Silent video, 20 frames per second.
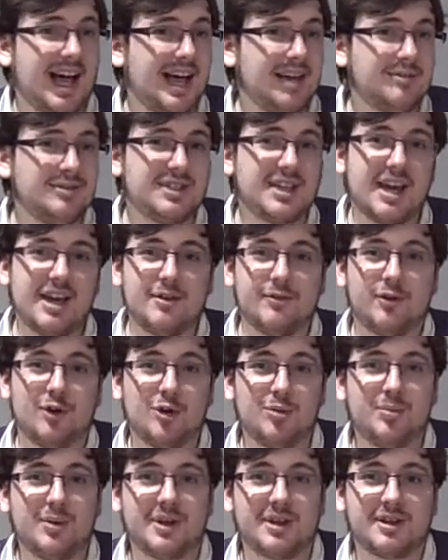I was kind of
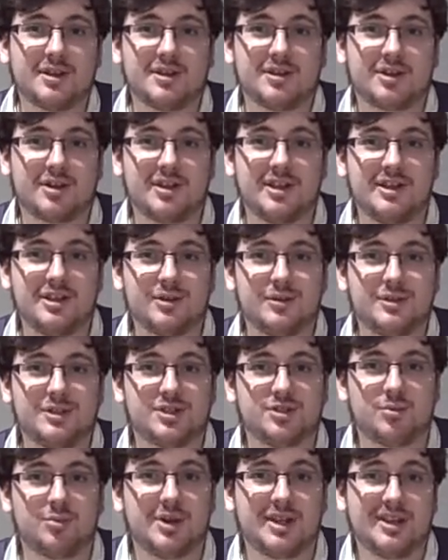hoping Carlito would
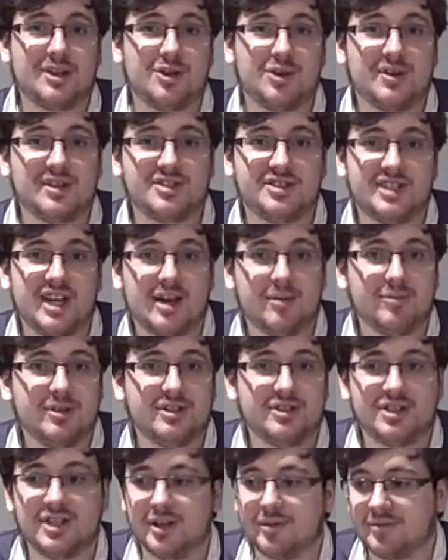just win the US
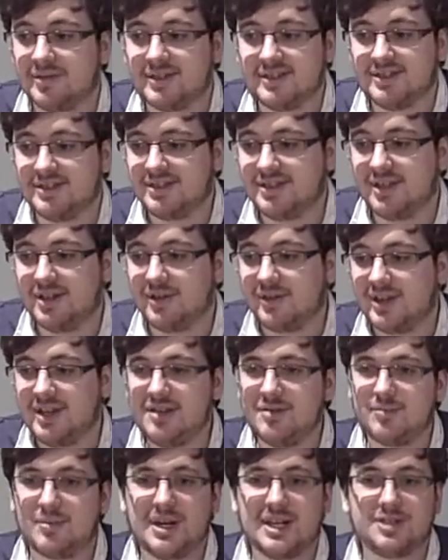Championship because, you know, he
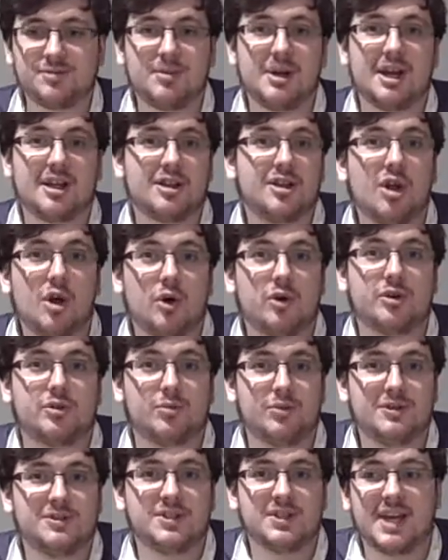impressed me a lot
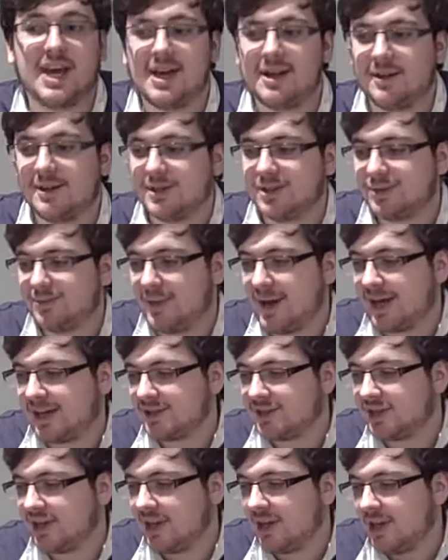once again in this
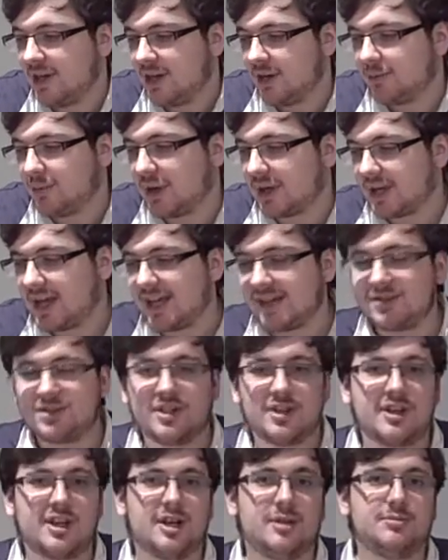match. But
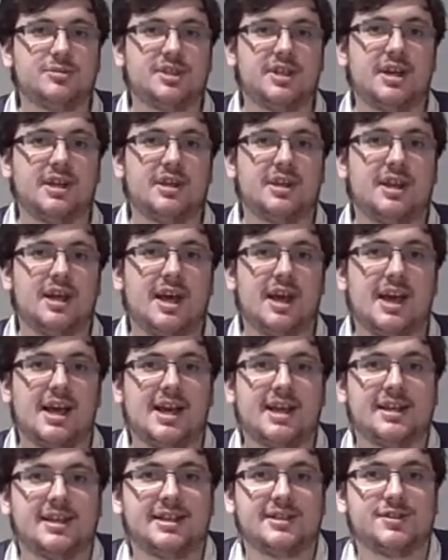Kingston comes in
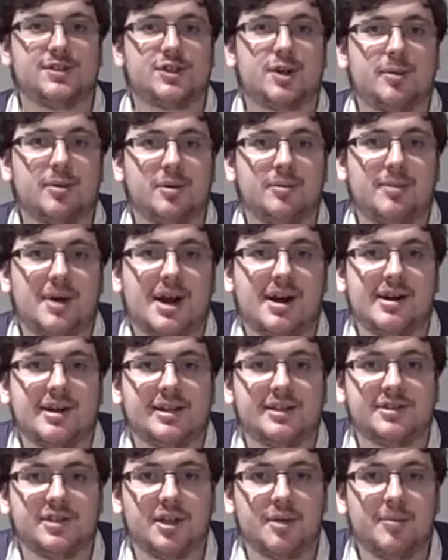and hits Trouble in
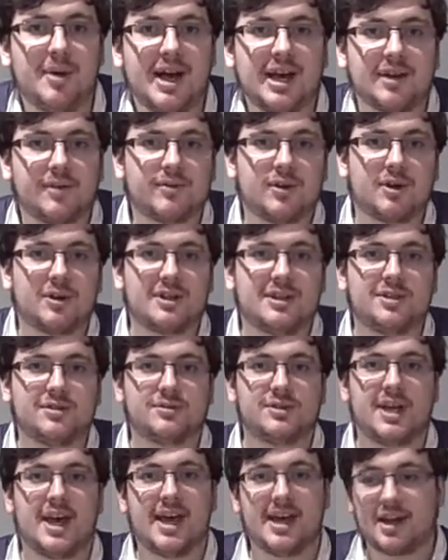Paradise to the back of
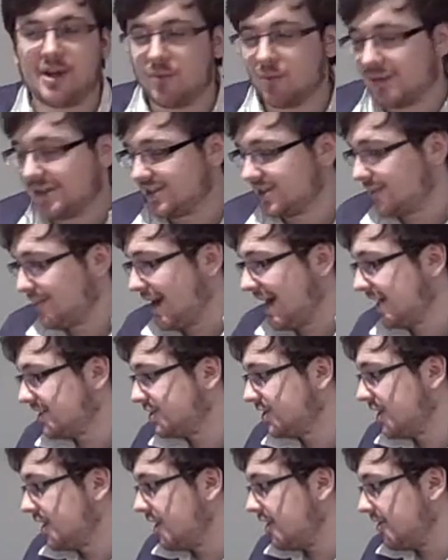Carlito's head and wins the
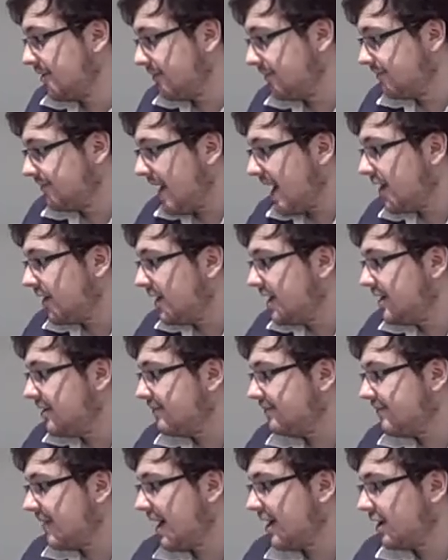match. Very,
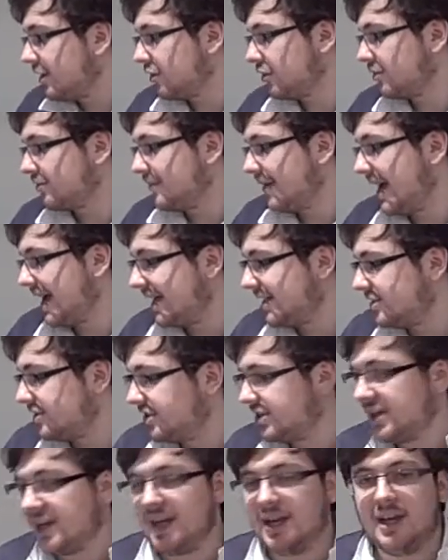very good
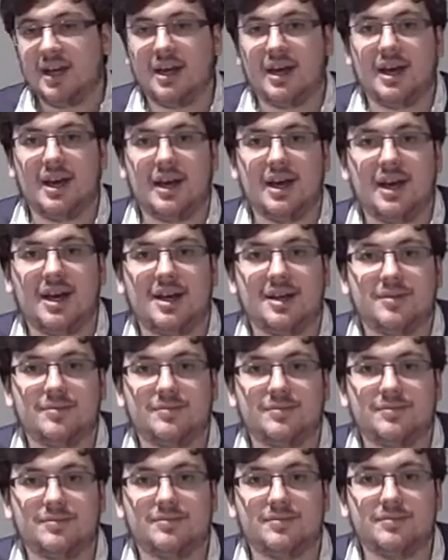match.
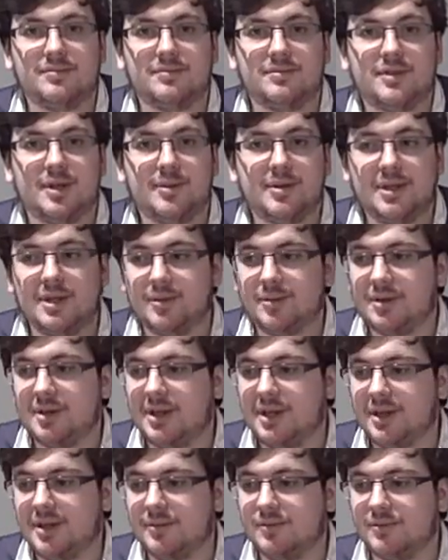
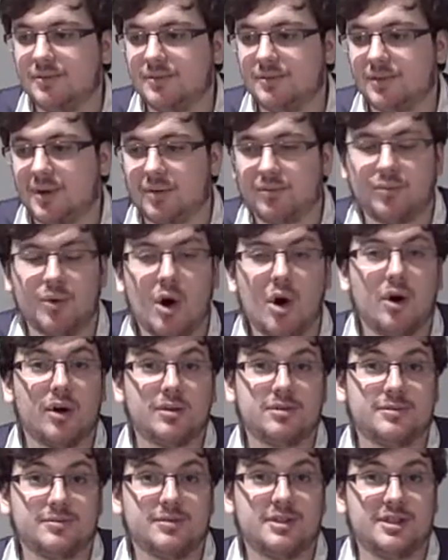WWE, well, Raw
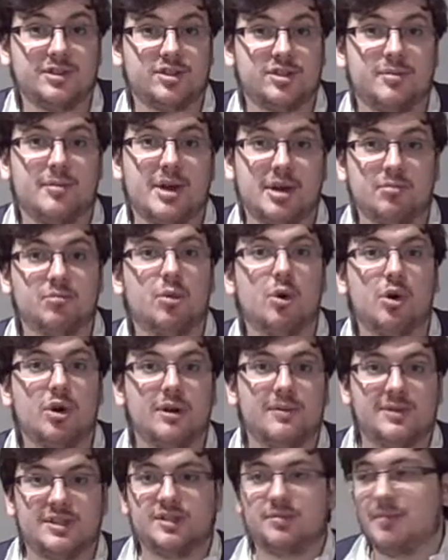needs to make more
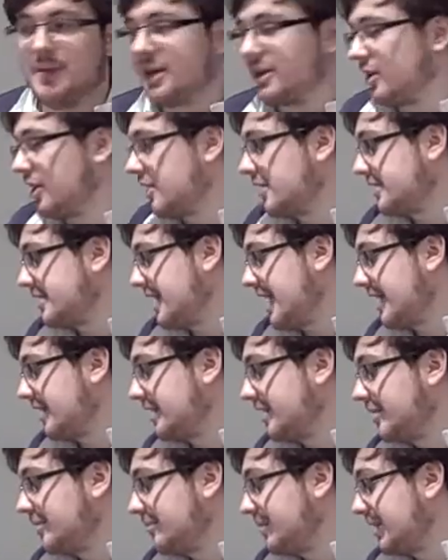of its mid-card
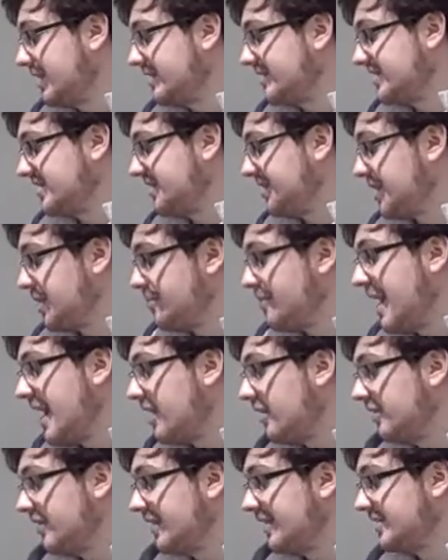talent because they're
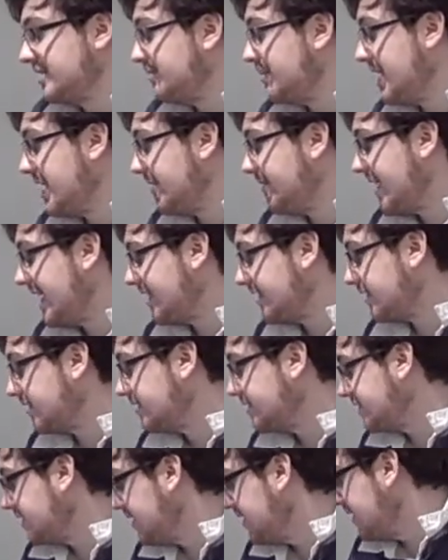better than its main
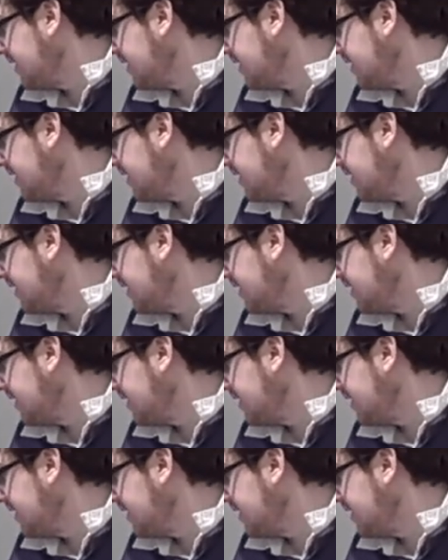eventers.